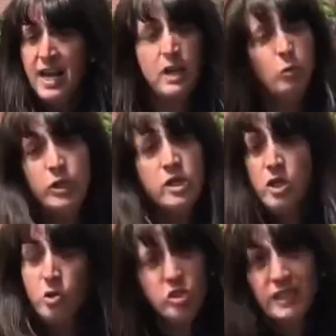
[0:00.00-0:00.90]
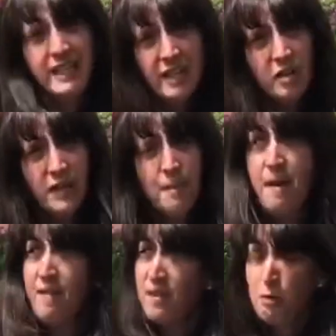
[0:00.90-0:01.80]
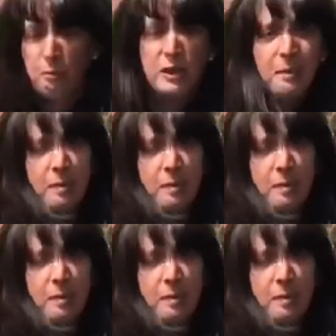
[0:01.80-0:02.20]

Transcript: It wouldn't usually kill them, and then they would put them